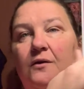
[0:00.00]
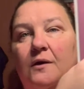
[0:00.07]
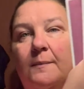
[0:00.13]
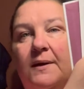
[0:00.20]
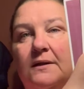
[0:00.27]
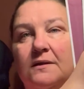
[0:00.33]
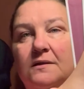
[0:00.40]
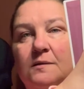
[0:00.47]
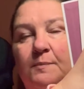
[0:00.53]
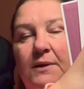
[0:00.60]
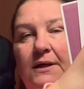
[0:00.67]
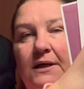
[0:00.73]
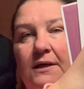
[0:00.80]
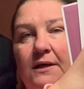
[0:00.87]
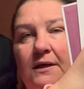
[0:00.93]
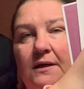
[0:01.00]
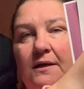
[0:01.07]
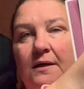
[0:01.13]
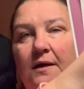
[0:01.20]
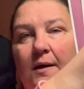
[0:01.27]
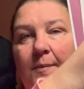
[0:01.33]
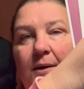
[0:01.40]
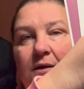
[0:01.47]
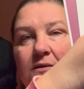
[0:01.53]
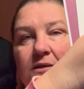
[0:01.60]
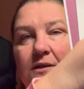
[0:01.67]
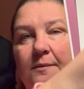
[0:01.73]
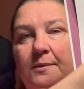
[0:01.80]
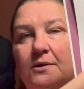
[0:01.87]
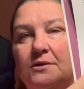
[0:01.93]
can make this blanket, a pair of
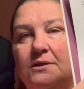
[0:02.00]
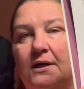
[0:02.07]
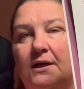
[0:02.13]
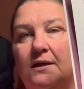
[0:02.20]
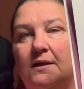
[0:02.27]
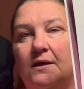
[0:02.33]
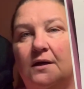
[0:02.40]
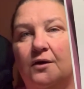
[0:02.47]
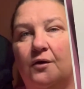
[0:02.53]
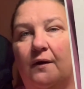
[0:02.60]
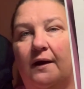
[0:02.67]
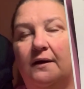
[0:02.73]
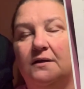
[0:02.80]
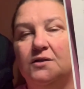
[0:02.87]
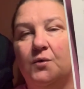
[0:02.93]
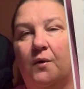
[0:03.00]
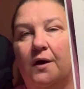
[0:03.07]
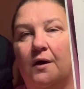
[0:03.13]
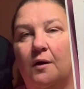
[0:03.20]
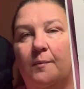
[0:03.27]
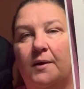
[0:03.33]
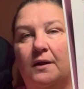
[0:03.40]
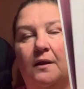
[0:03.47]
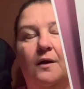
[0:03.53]
slippers, and then a granny square pillow,